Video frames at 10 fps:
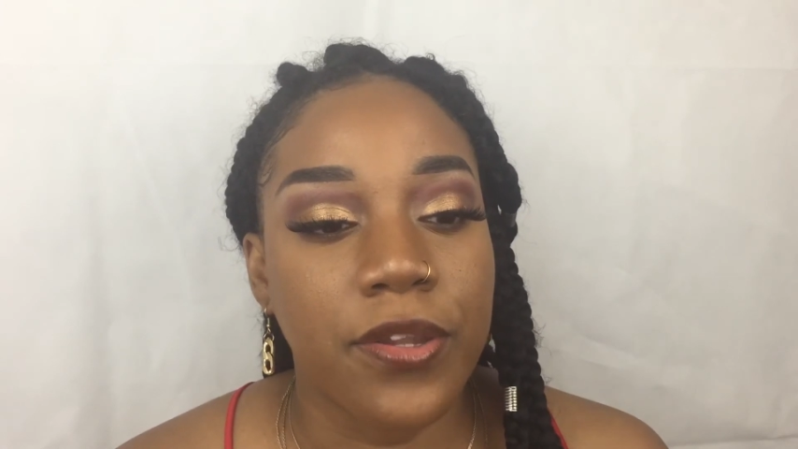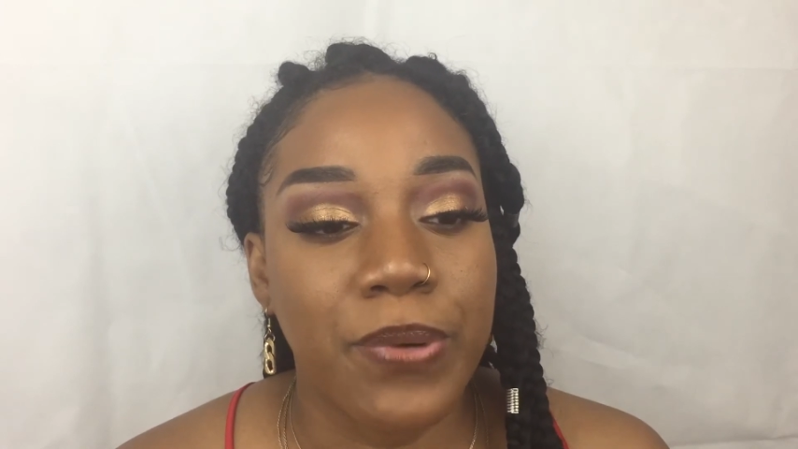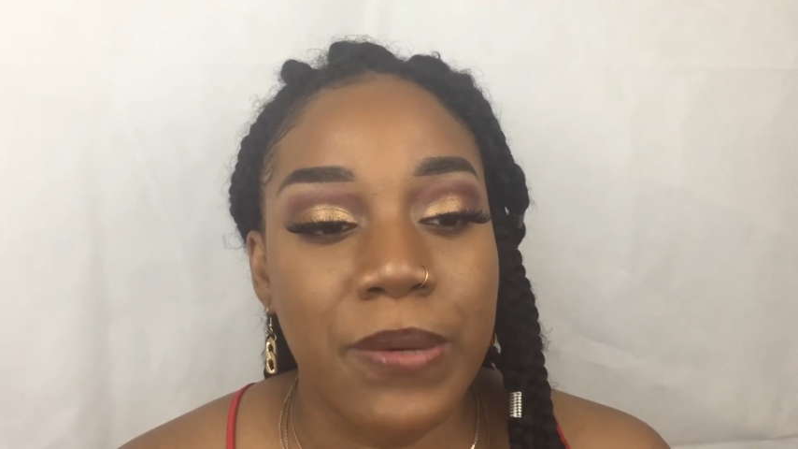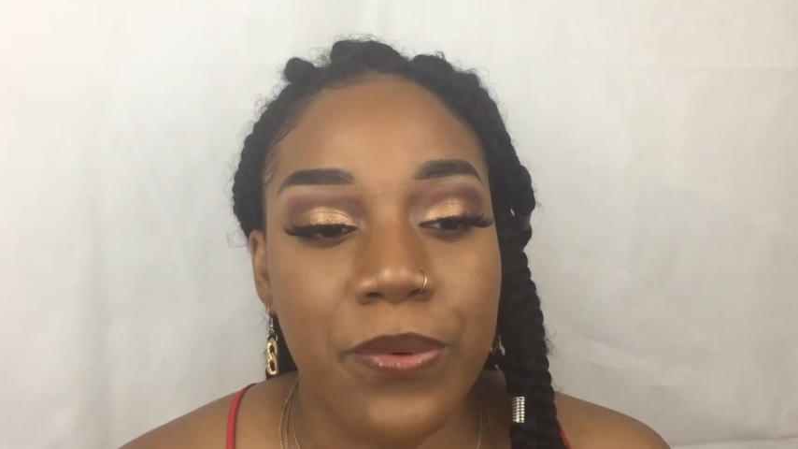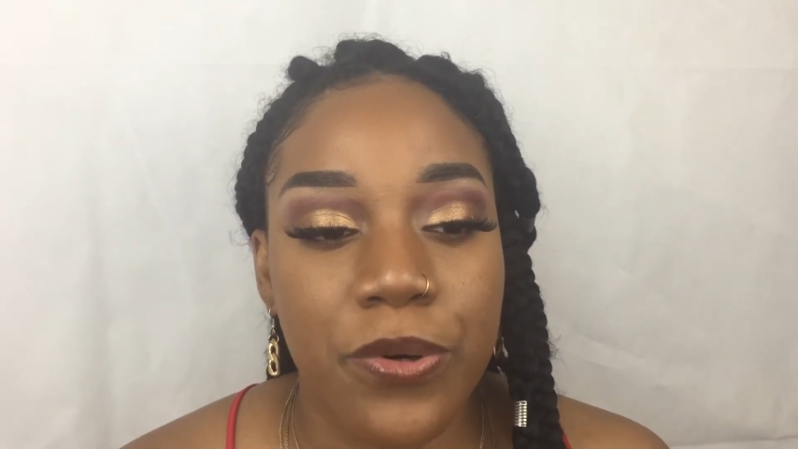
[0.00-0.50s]

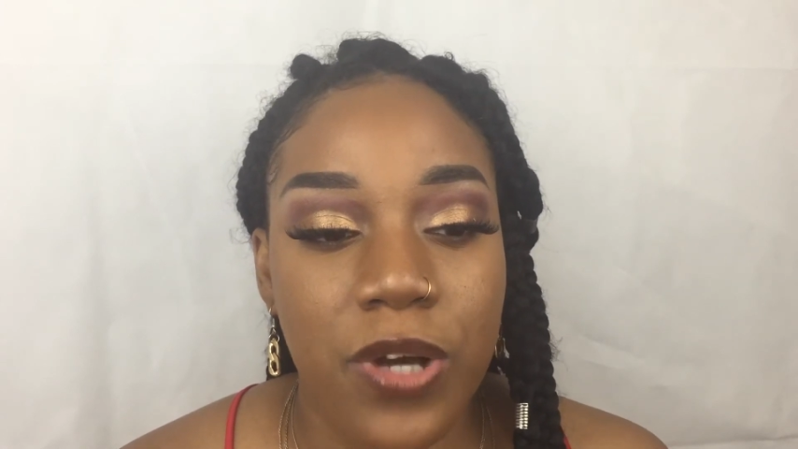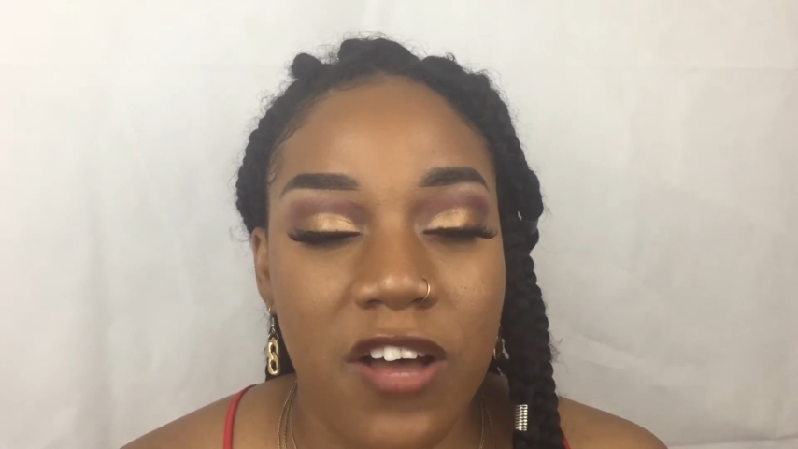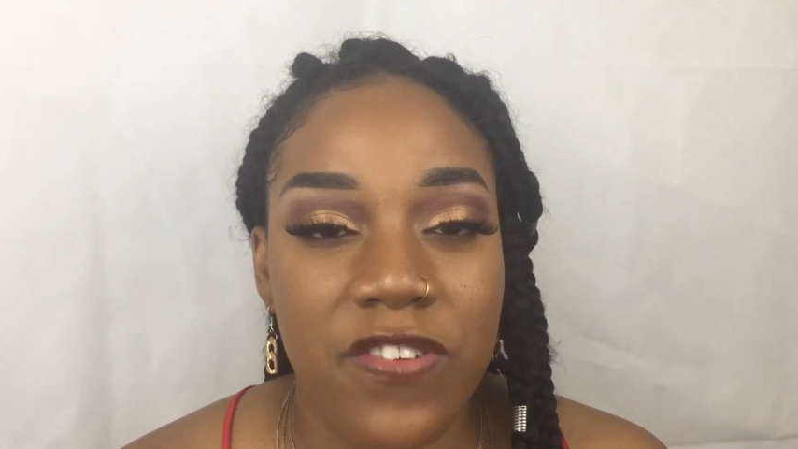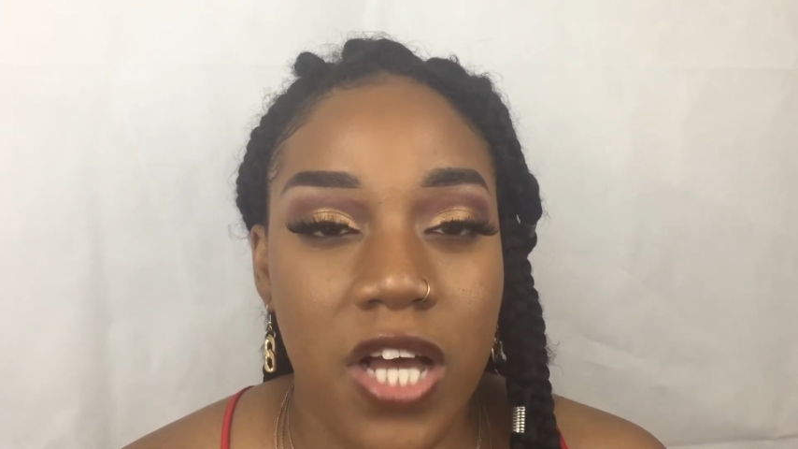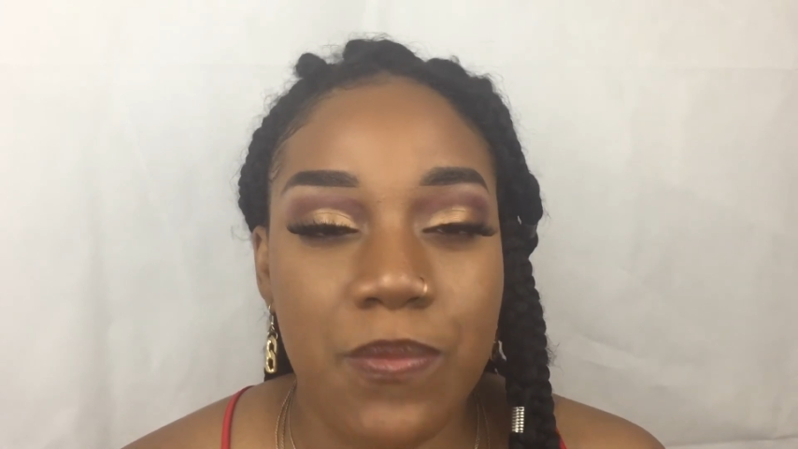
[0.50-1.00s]
people who
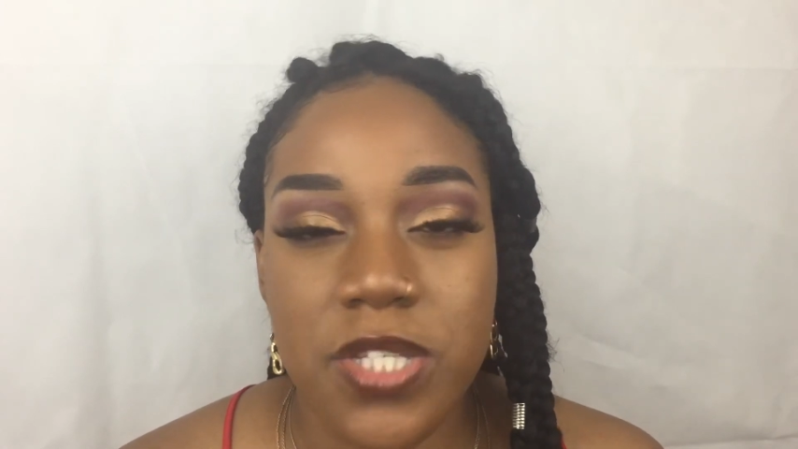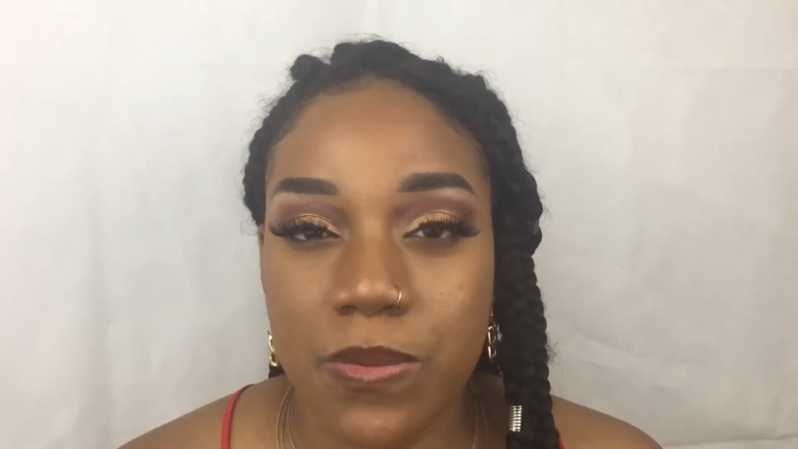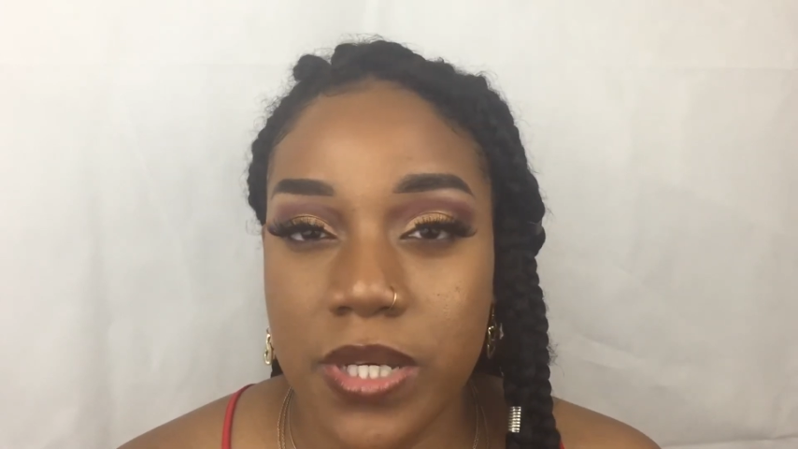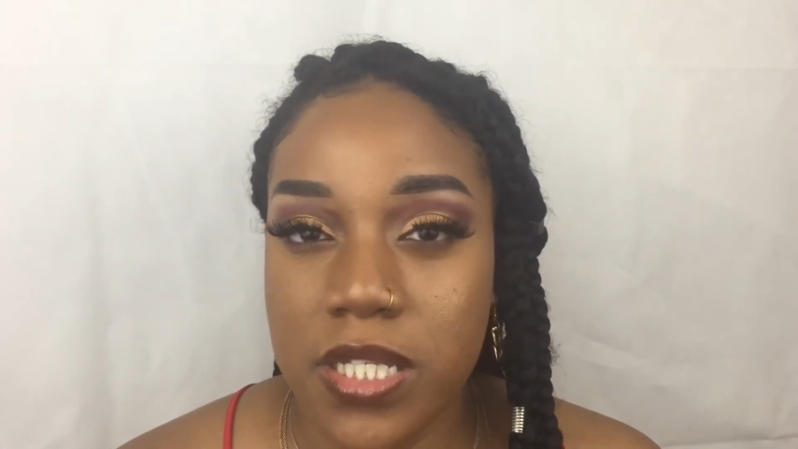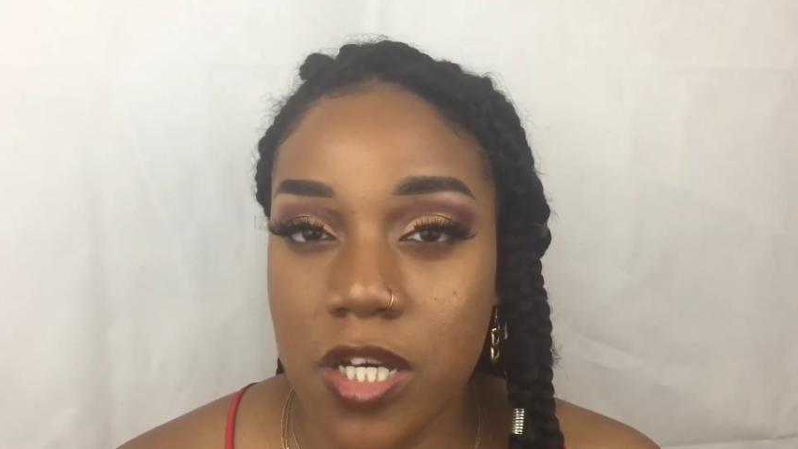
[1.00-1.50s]
have come to
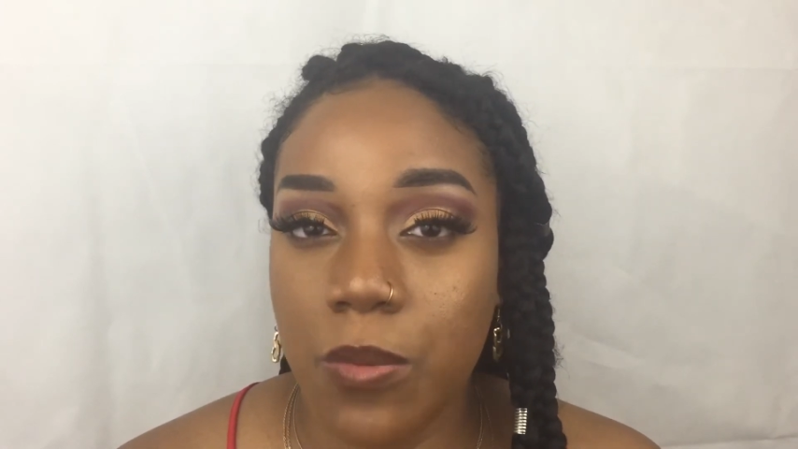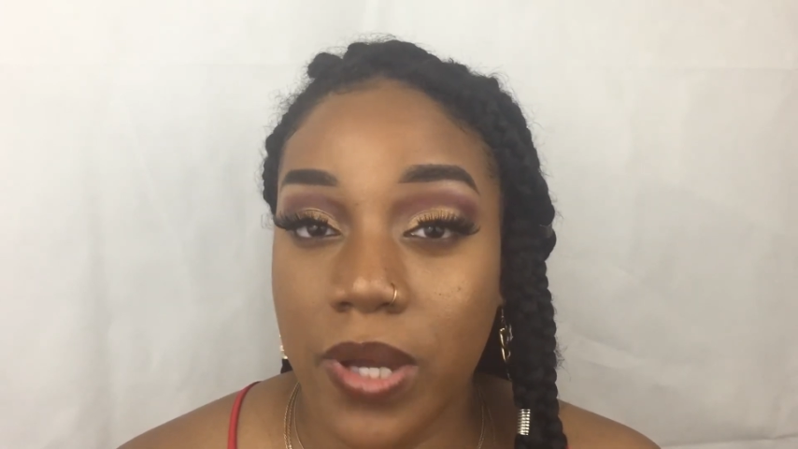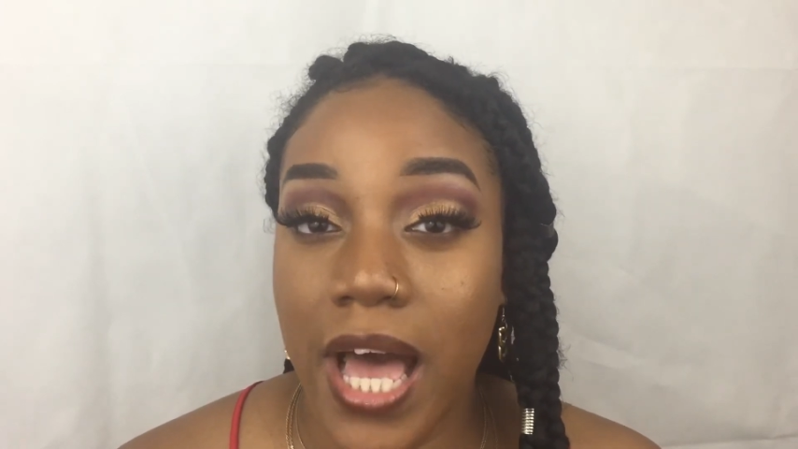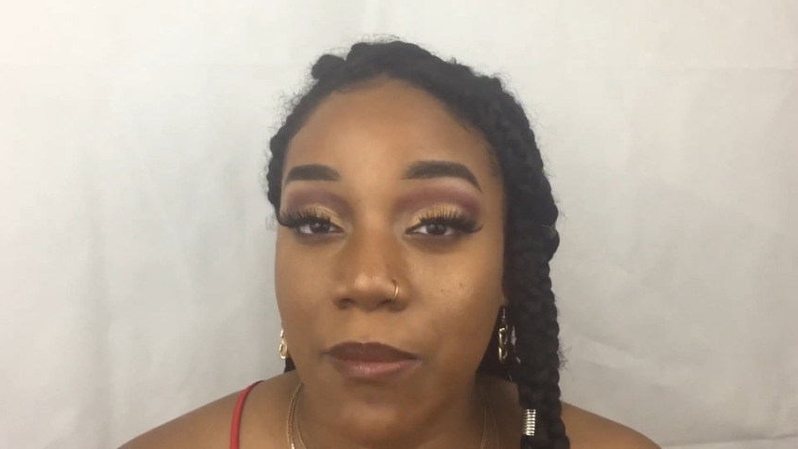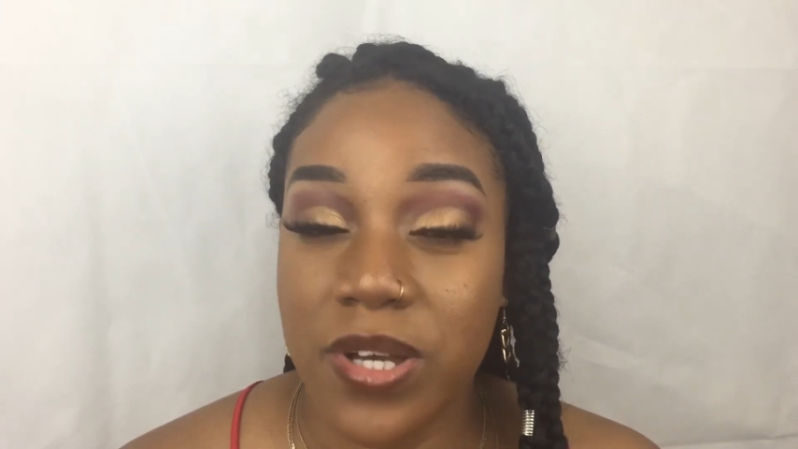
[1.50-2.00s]
me and told
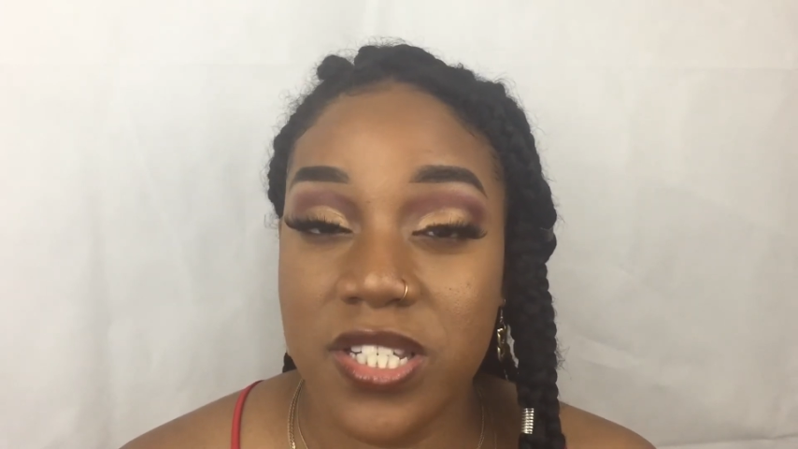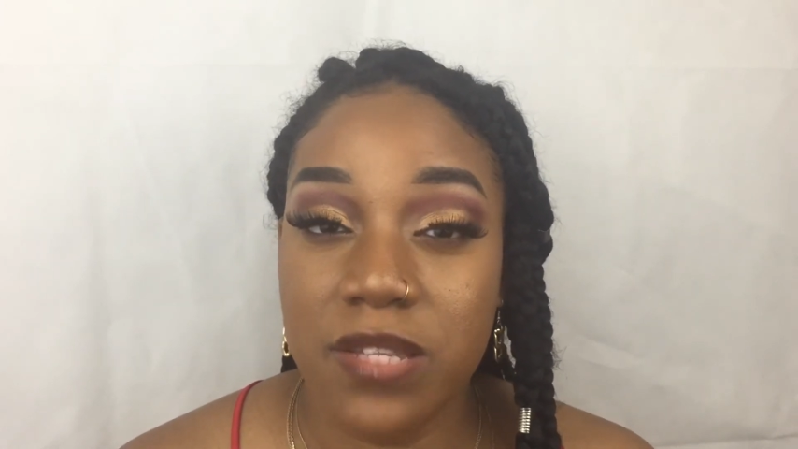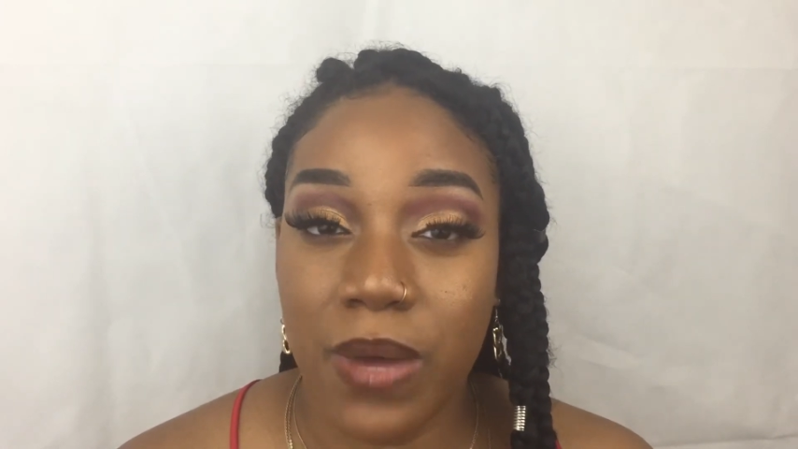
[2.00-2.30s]
me how much